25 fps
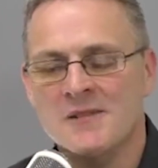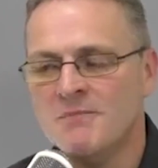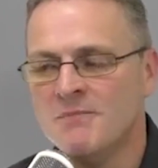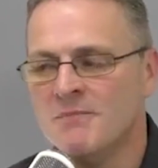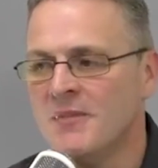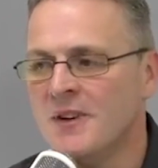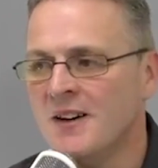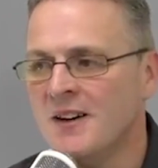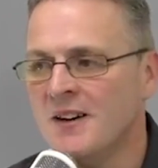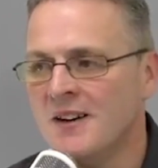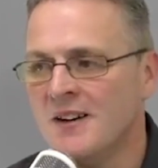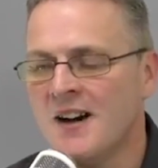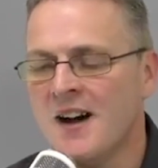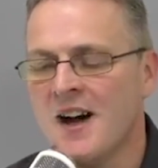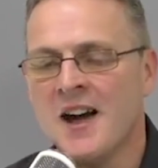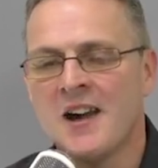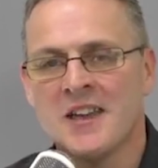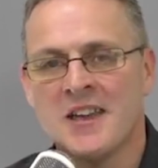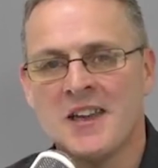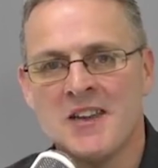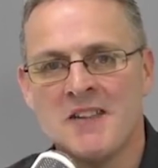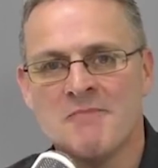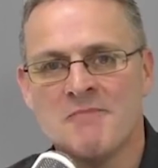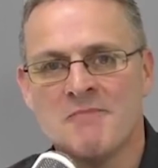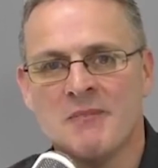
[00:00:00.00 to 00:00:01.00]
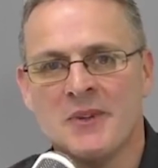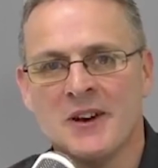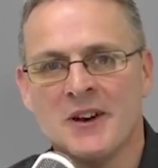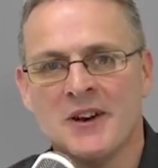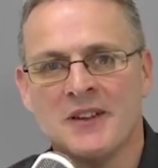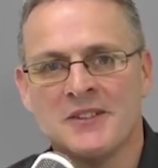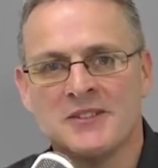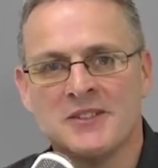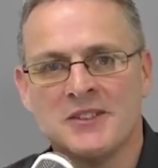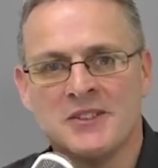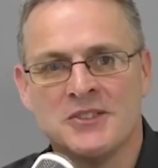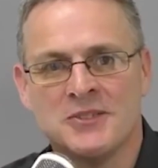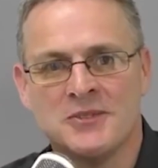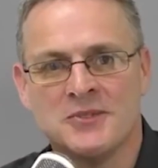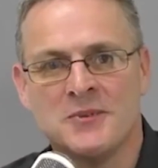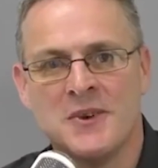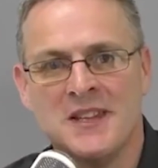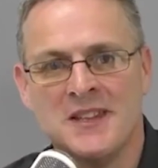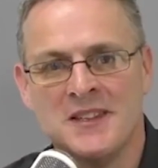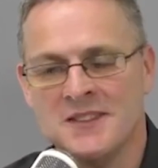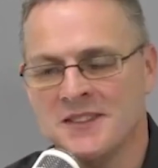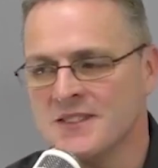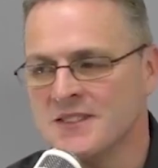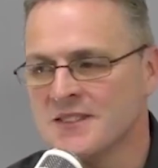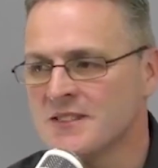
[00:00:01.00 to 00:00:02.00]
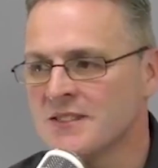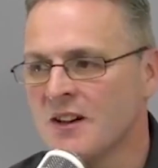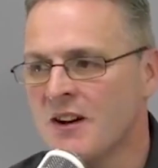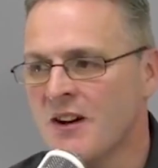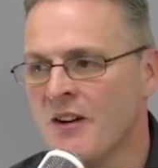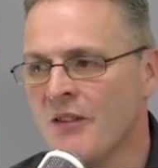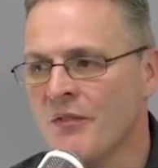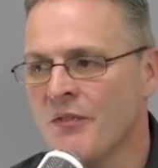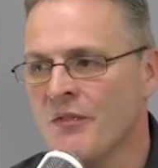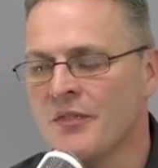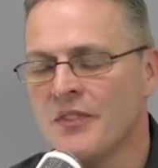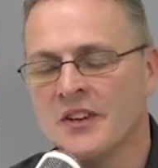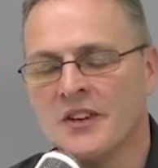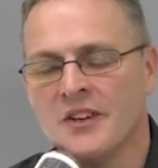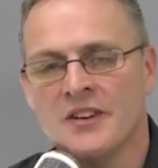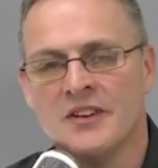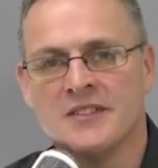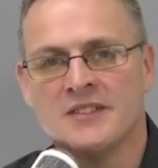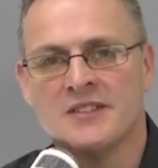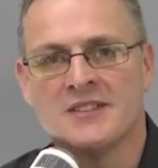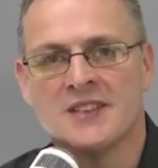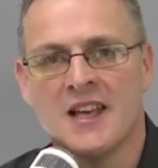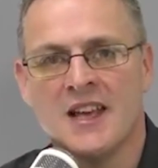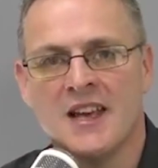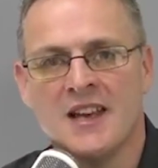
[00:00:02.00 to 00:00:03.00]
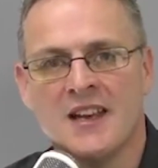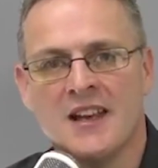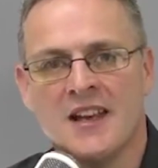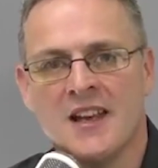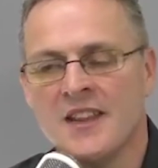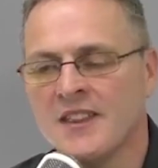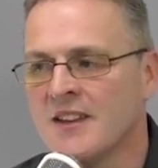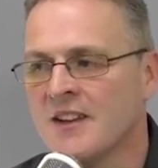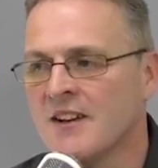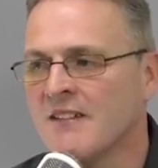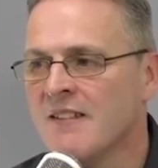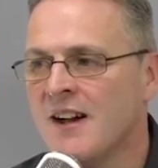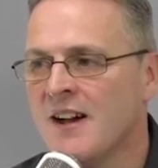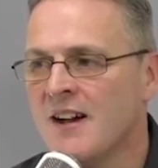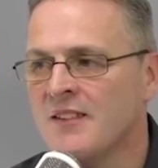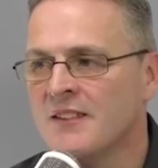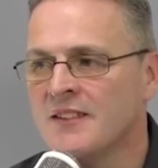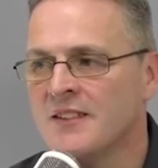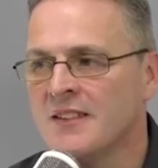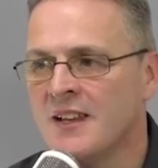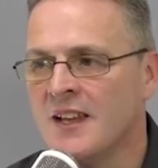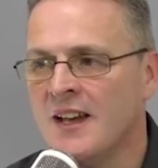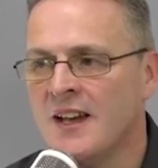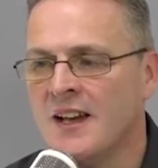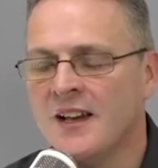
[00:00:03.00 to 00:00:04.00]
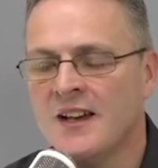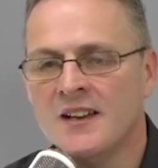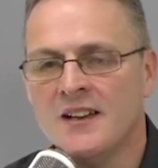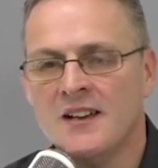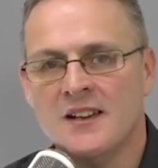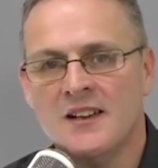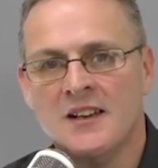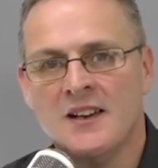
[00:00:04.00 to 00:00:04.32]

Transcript: but I gave birth to twins on Thursday, and they're out there,